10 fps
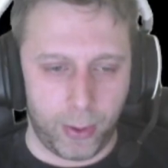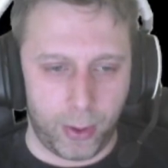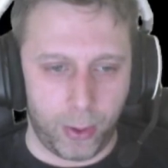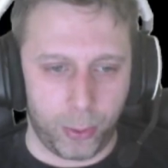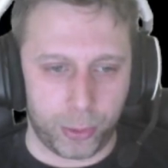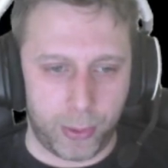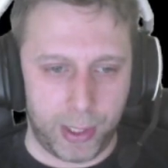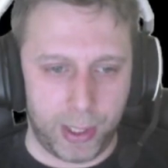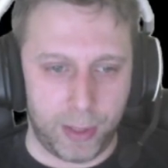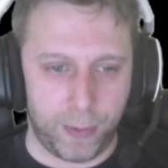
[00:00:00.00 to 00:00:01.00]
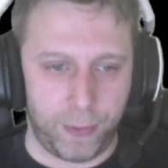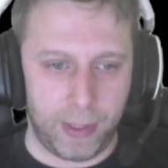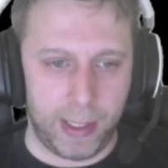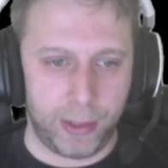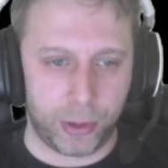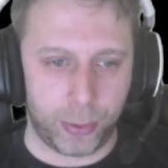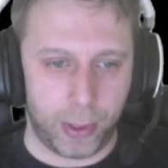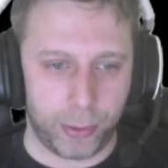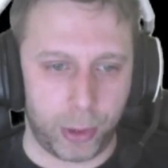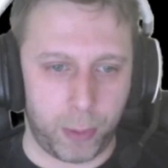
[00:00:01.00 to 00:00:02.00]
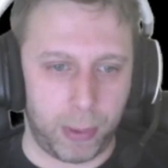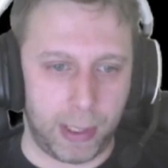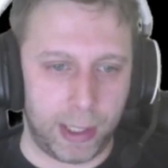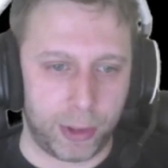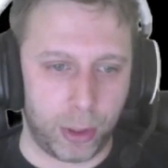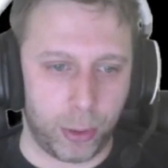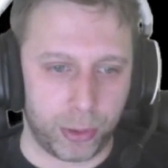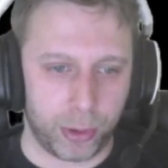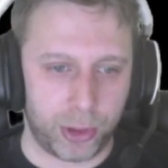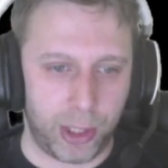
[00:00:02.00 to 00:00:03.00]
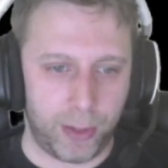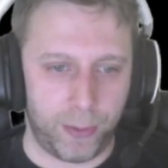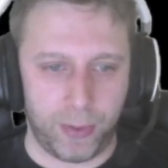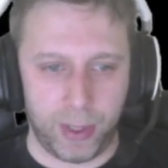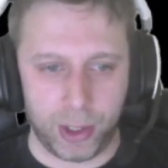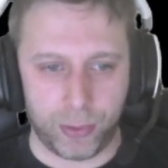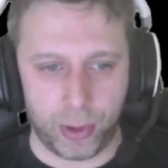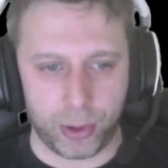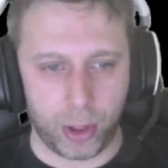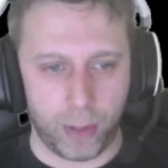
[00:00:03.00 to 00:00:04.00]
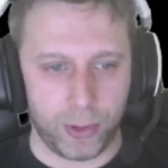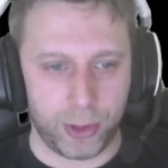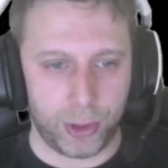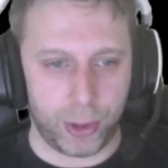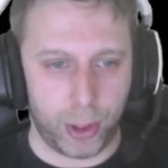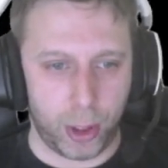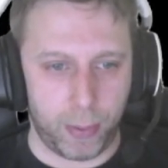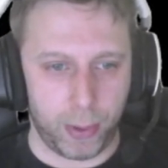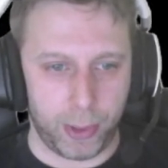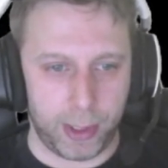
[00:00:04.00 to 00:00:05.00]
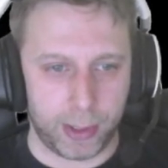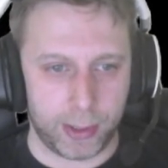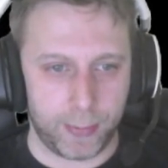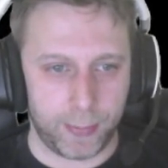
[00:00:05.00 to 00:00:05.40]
Also added in the fees as well, so the players can also set the fees for the services in their buildings.